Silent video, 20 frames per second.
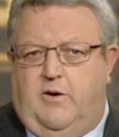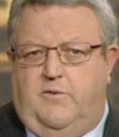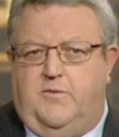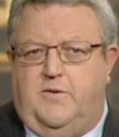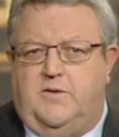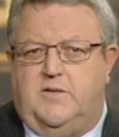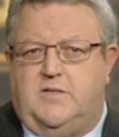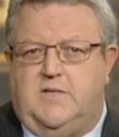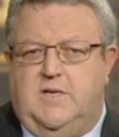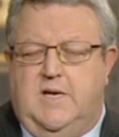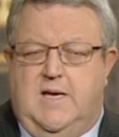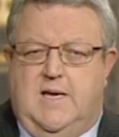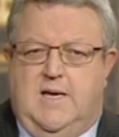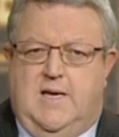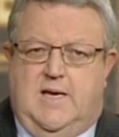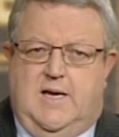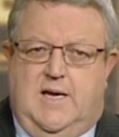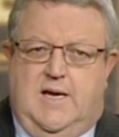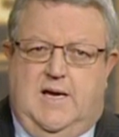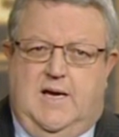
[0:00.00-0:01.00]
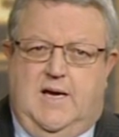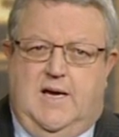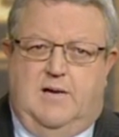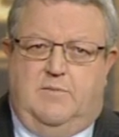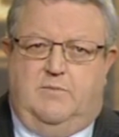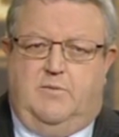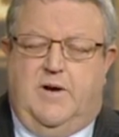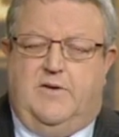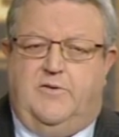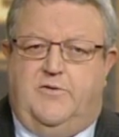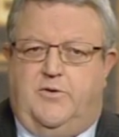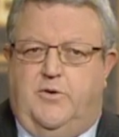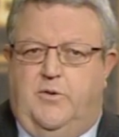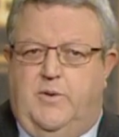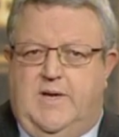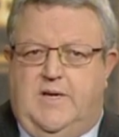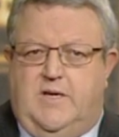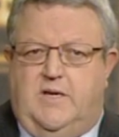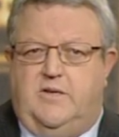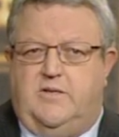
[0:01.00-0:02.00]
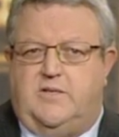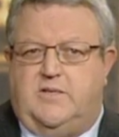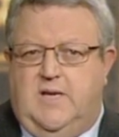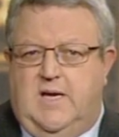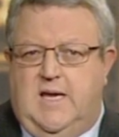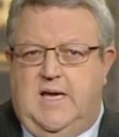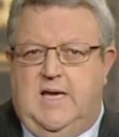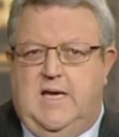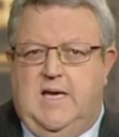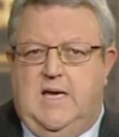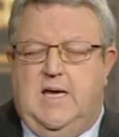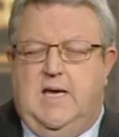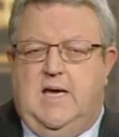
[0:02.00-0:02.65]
office run through EQC,